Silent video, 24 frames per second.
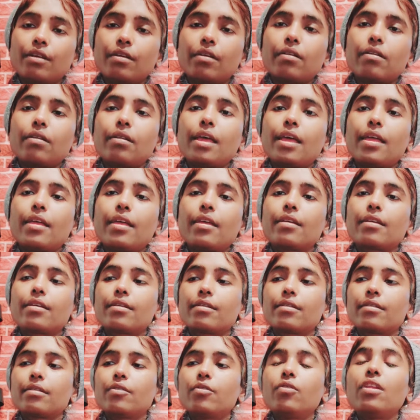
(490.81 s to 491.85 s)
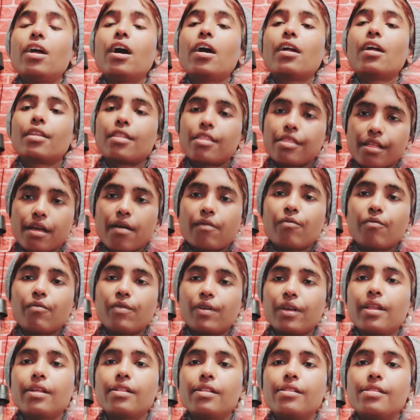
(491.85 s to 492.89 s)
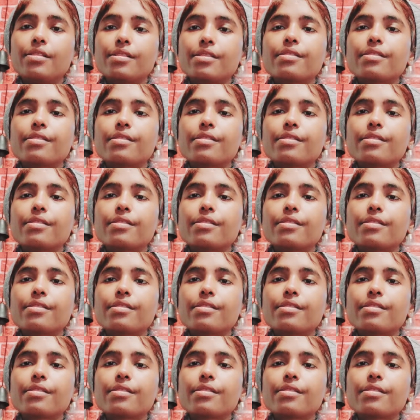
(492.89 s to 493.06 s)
like you learn somewhere else.